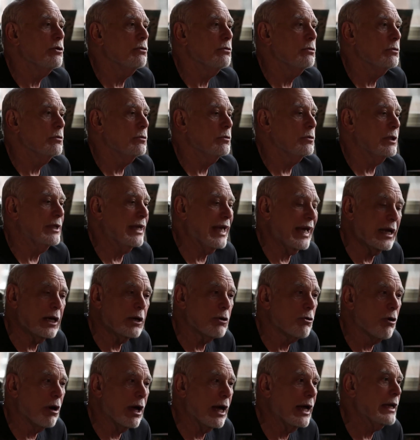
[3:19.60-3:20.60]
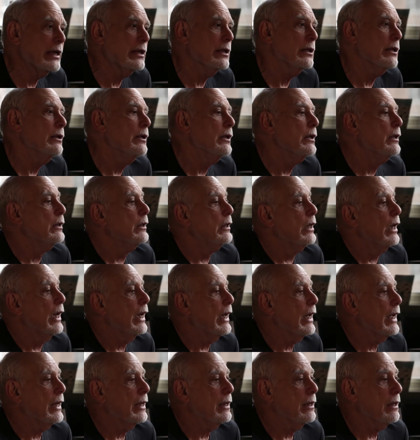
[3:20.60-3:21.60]
you get it right.
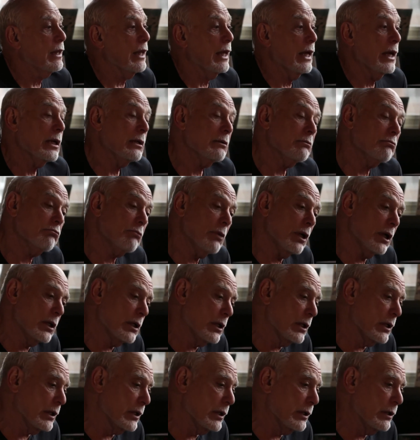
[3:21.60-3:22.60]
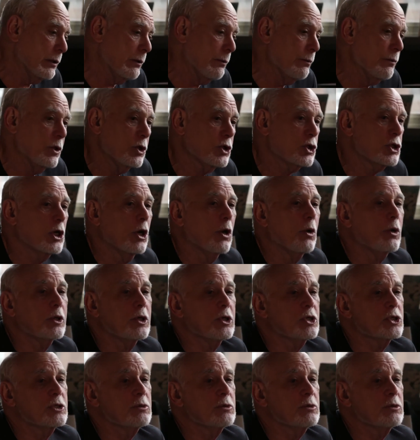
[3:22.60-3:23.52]
And then you show it to